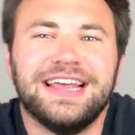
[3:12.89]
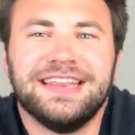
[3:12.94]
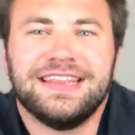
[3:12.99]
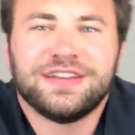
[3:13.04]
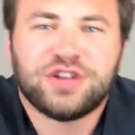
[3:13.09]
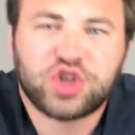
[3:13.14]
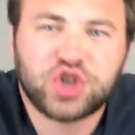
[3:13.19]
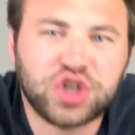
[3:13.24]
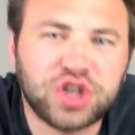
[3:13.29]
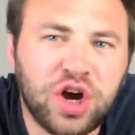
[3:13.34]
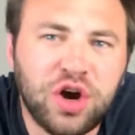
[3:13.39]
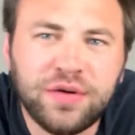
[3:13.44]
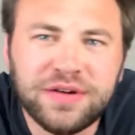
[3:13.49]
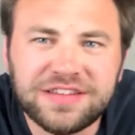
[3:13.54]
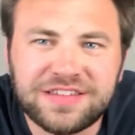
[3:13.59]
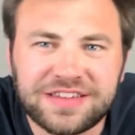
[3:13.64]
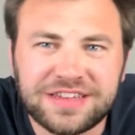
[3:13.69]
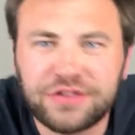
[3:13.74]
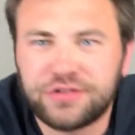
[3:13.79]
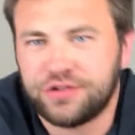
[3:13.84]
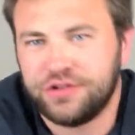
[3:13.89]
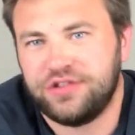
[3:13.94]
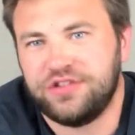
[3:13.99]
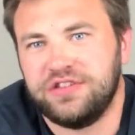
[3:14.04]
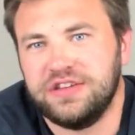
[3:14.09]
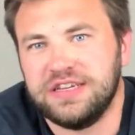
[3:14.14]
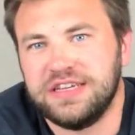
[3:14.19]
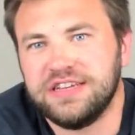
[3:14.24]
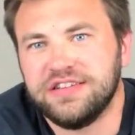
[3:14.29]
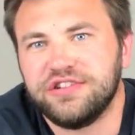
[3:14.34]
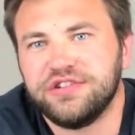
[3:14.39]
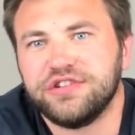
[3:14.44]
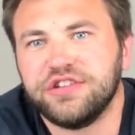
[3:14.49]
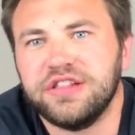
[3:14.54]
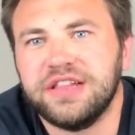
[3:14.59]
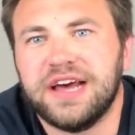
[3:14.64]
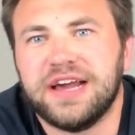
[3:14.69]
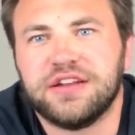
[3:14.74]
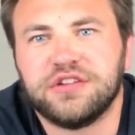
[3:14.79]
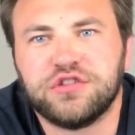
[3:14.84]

this show is interesting because there's a lot